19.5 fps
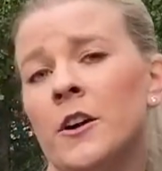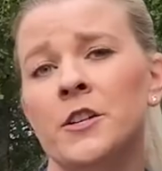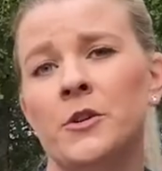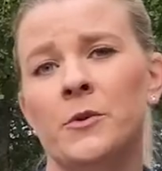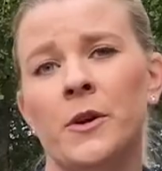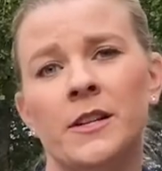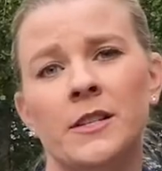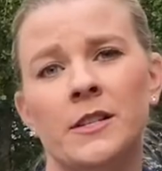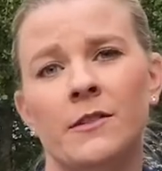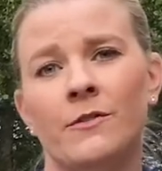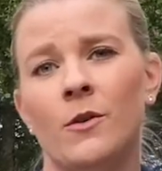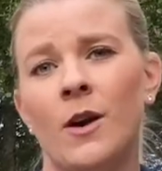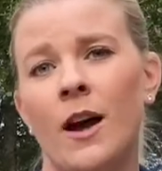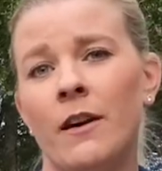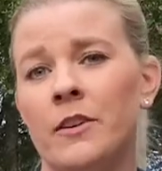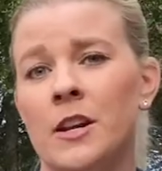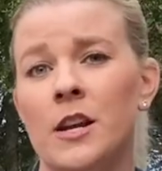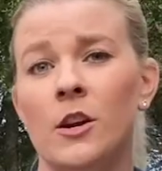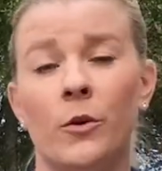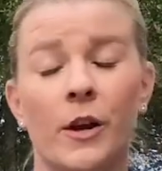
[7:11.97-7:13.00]
to us if you
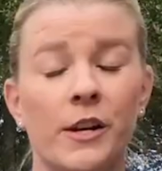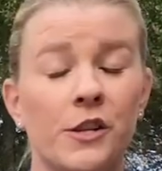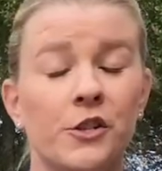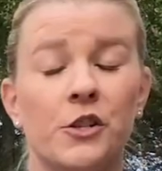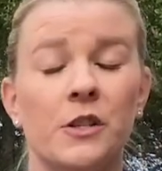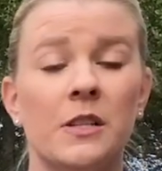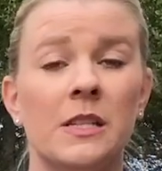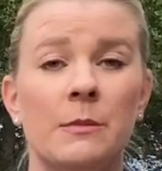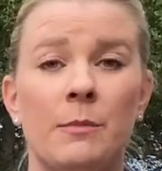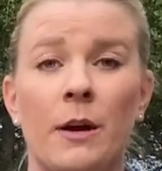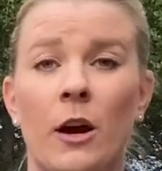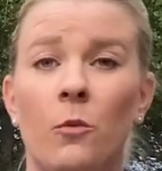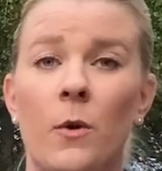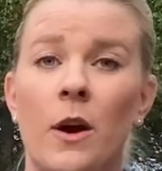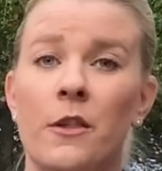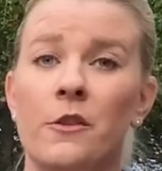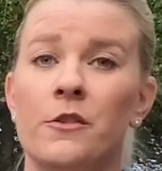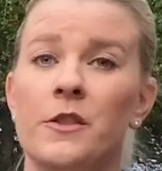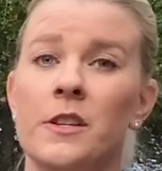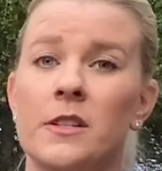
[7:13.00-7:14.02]
have any questions about
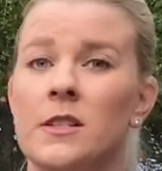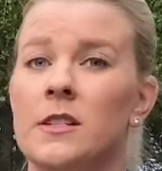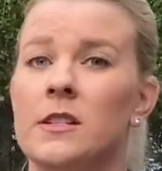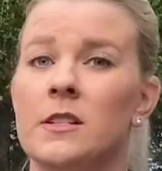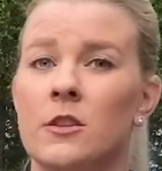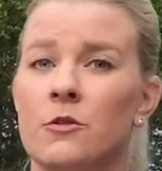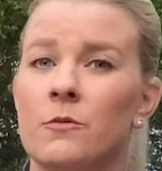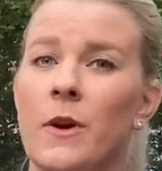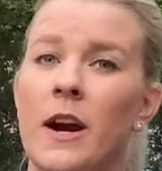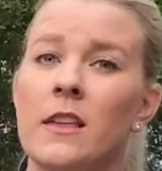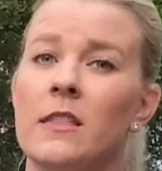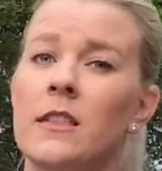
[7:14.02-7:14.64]
whether this is the right